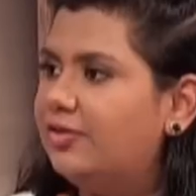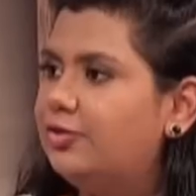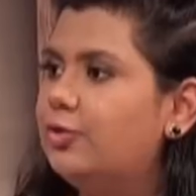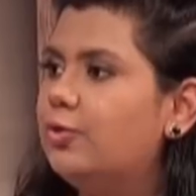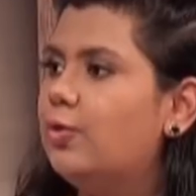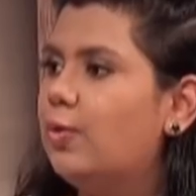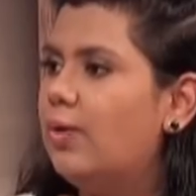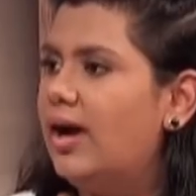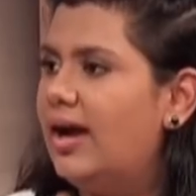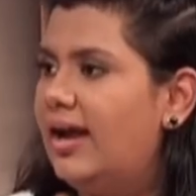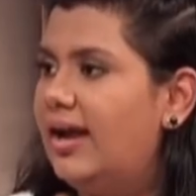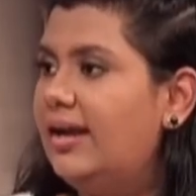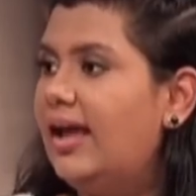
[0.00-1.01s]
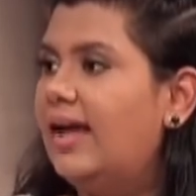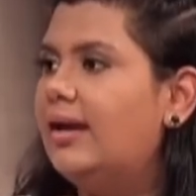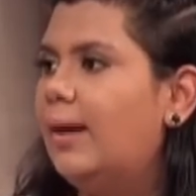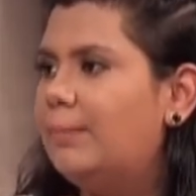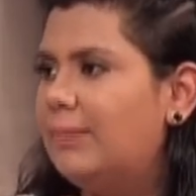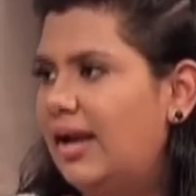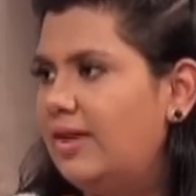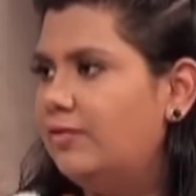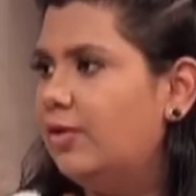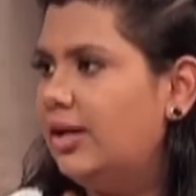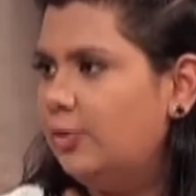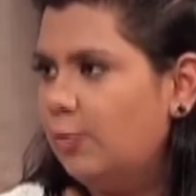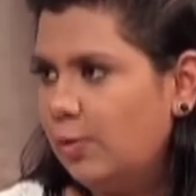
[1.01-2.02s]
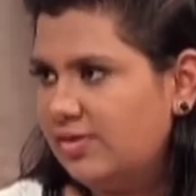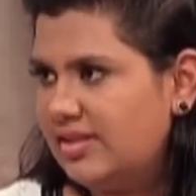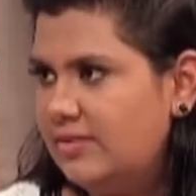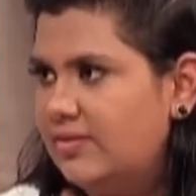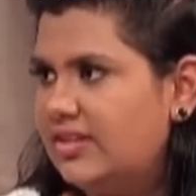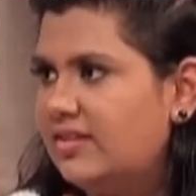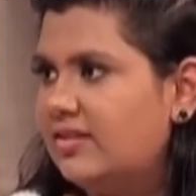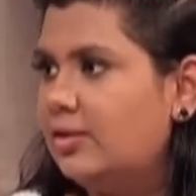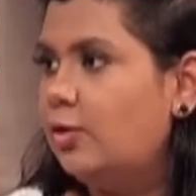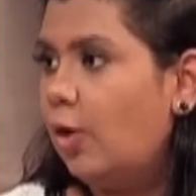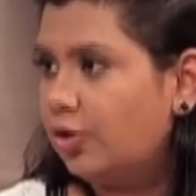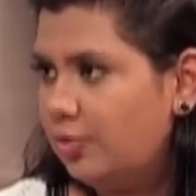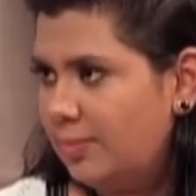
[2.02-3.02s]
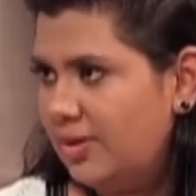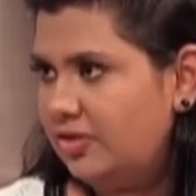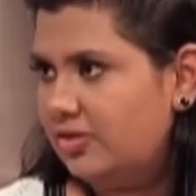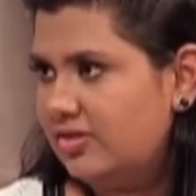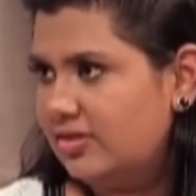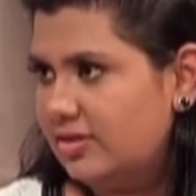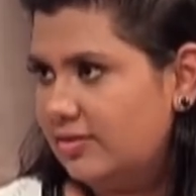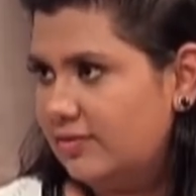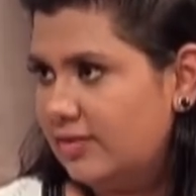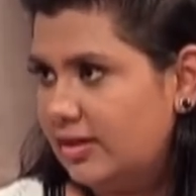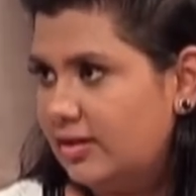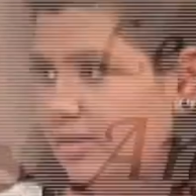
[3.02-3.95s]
to go ahead and apply for an OC, which is an occupation certificate,